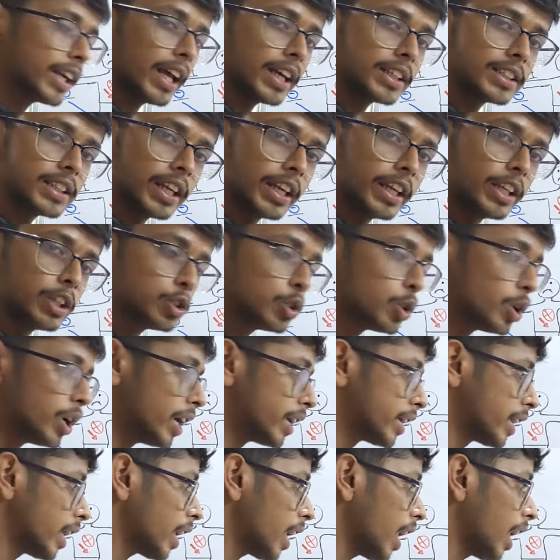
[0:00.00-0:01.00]
as an
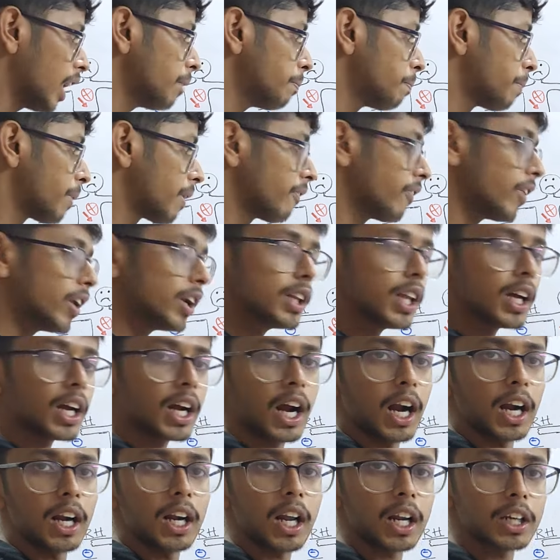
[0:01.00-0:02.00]
insulator and prevent the
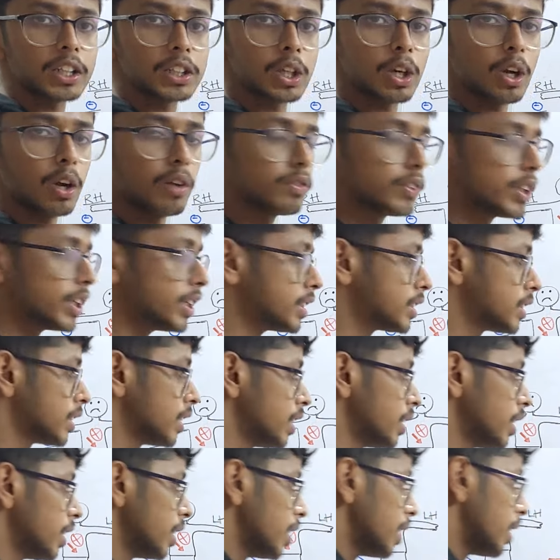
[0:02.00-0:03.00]
conduction of these
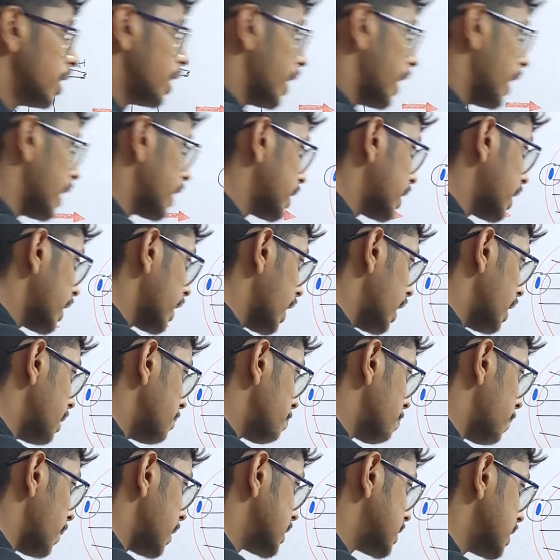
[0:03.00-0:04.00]
electrical
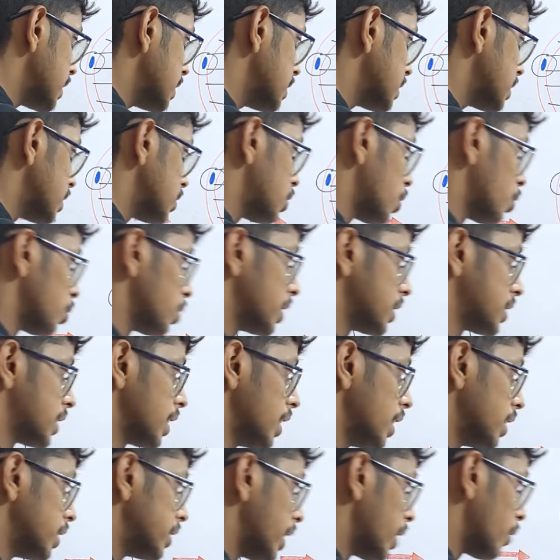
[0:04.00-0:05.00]
impulses through this.
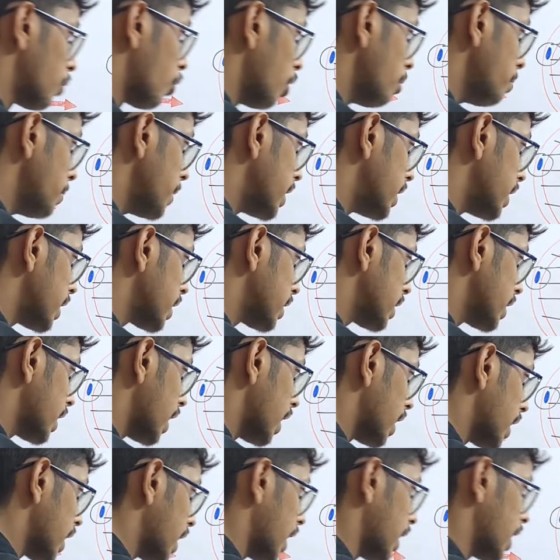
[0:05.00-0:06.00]
There won't be any
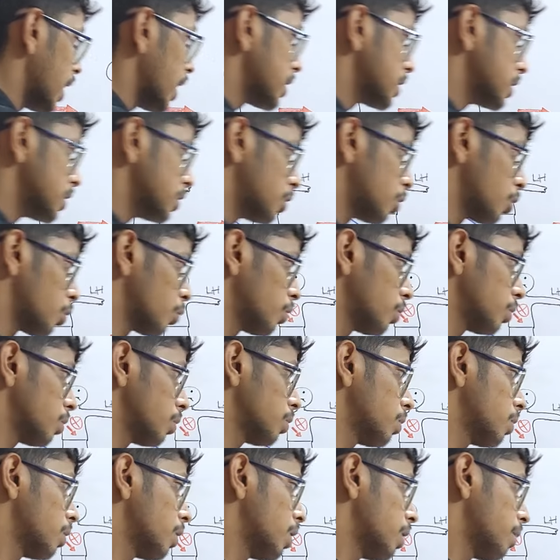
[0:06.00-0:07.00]
conduction through
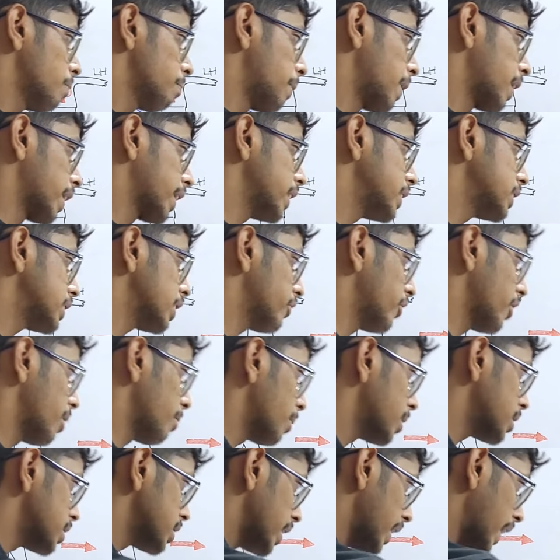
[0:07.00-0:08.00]
Purkinje
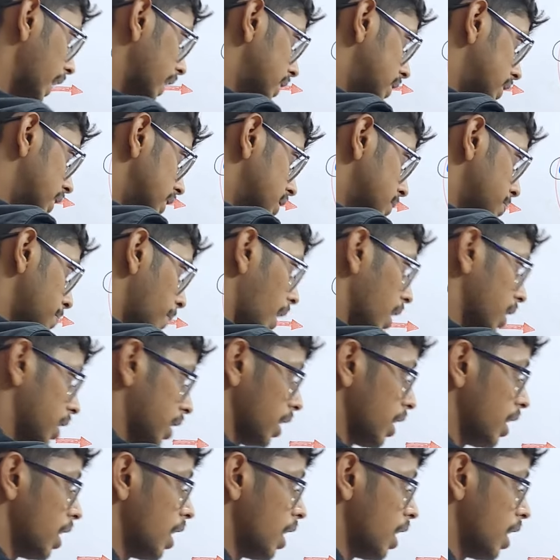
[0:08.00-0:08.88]
fibers at this part,